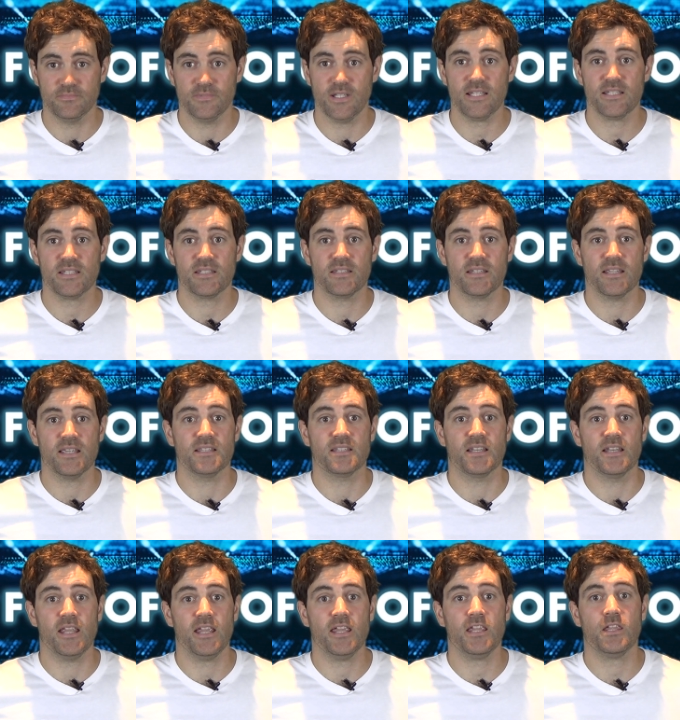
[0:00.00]
This is
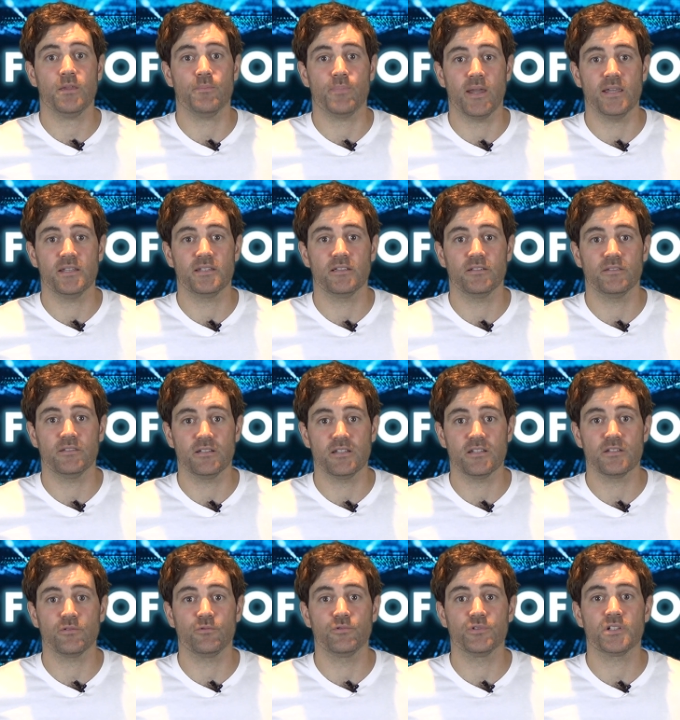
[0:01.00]
an incubator that
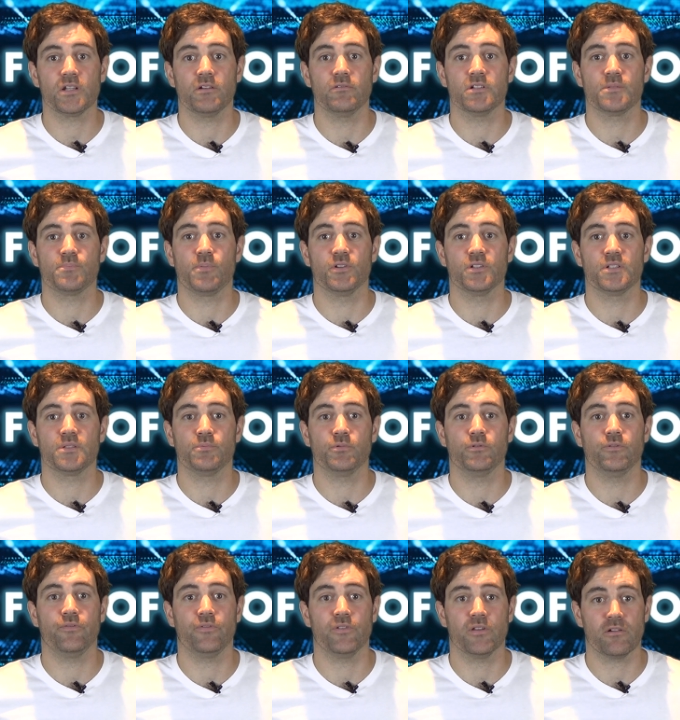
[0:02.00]
is also
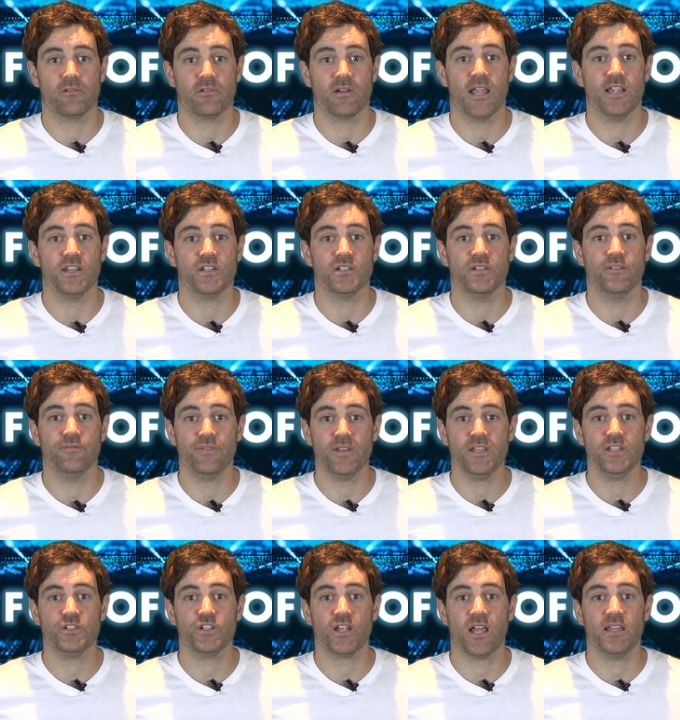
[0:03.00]
responsible for the creation of
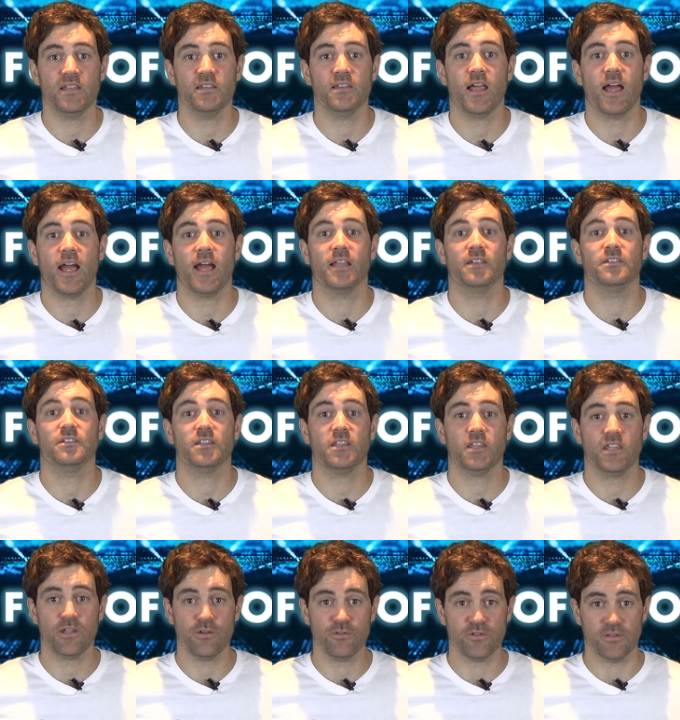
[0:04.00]
VeChain and
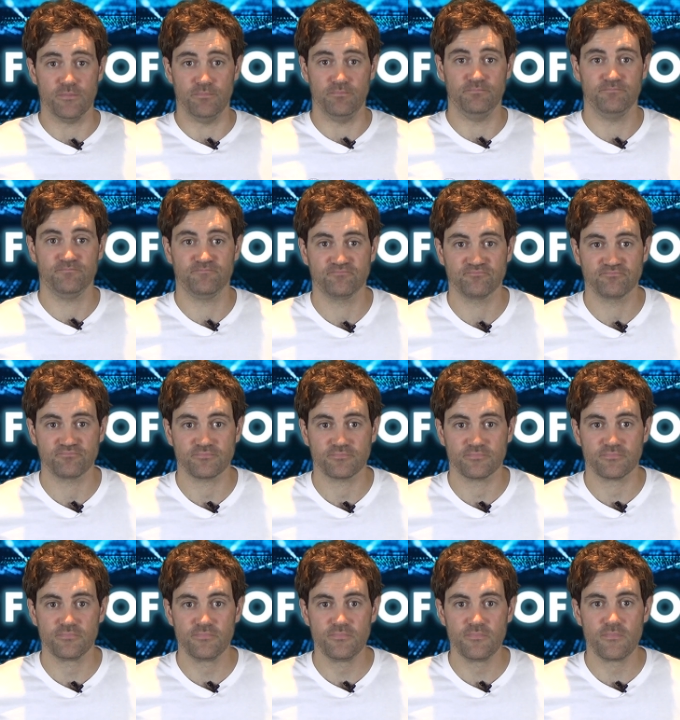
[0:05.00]
Qtum.
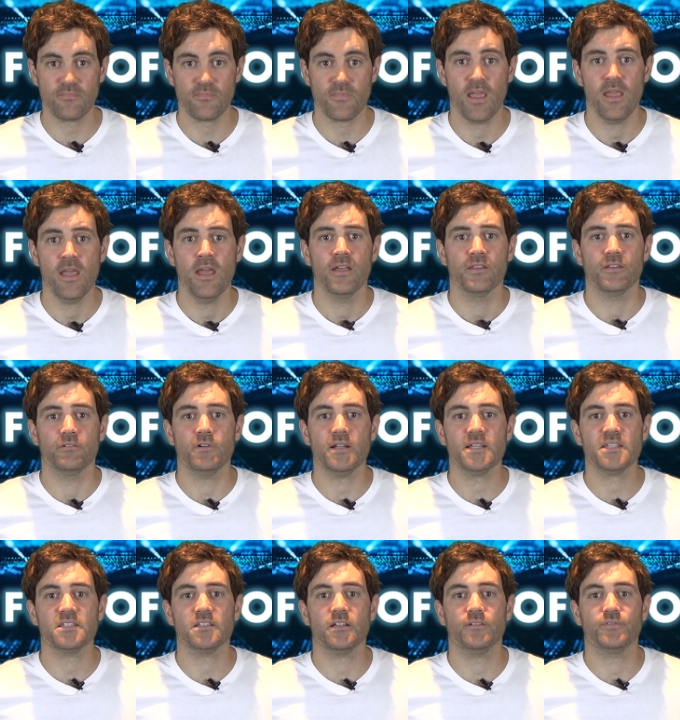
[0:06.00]
The
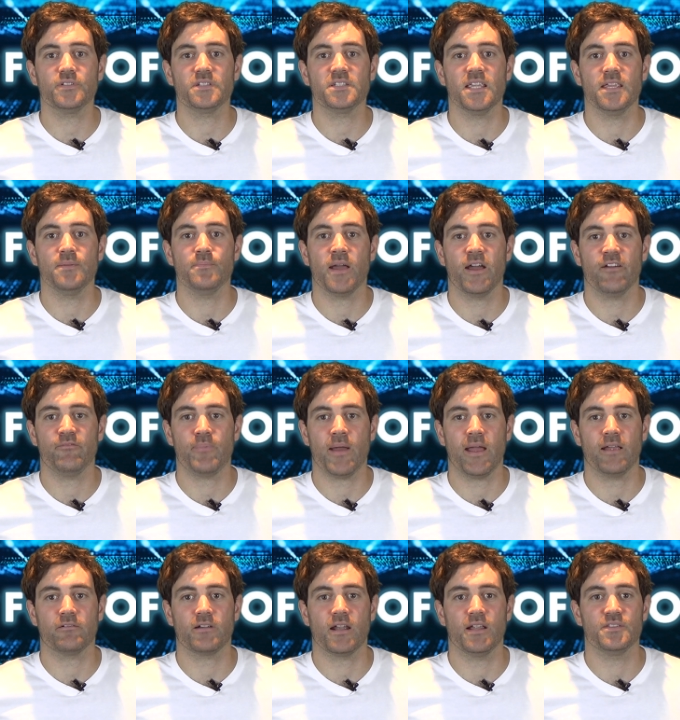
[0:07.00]
rest of the team have
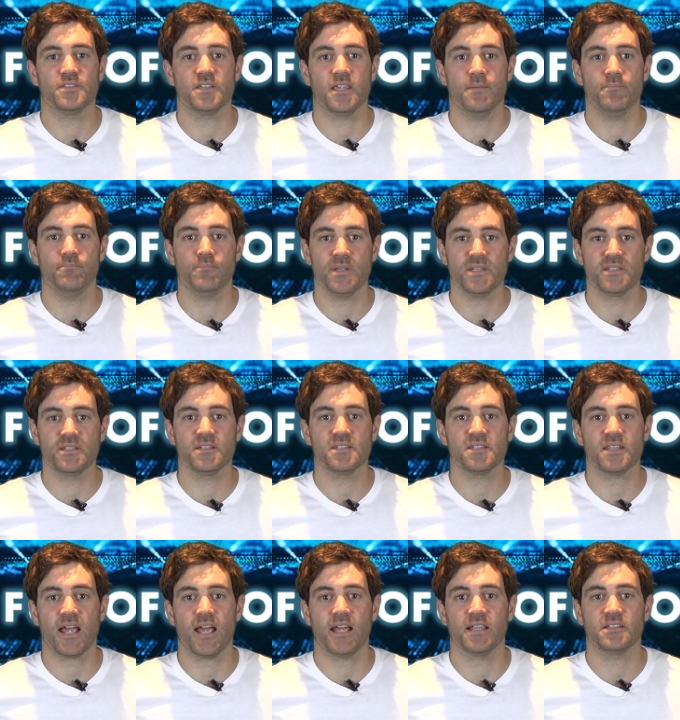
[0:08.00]
backgrounds in
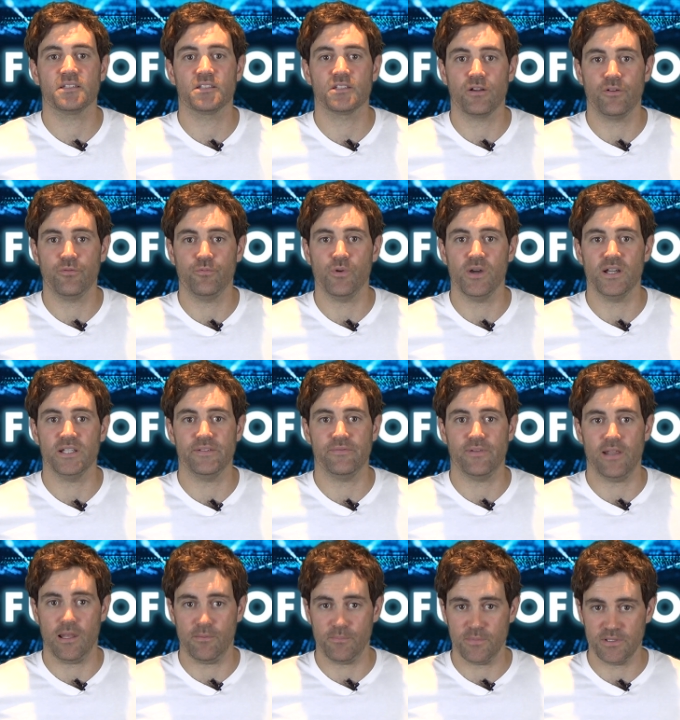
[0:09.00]
business and software
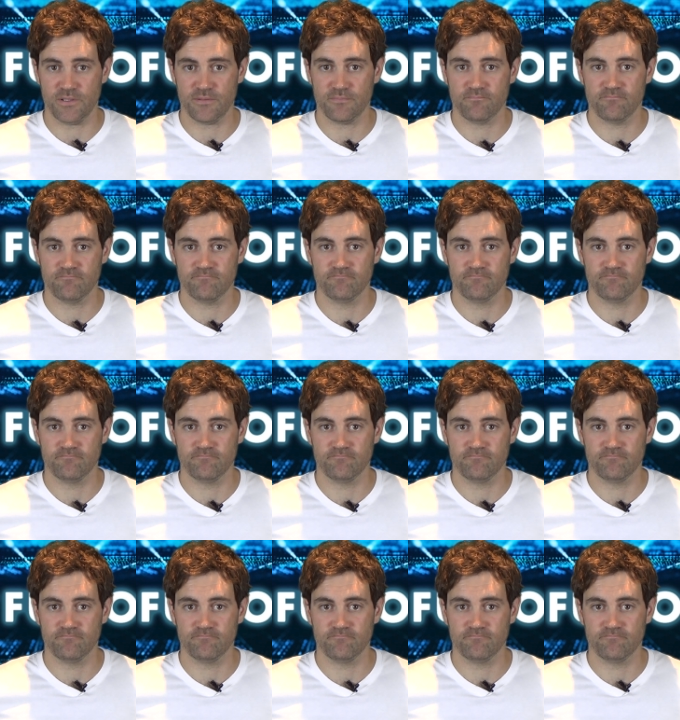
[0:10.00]
development.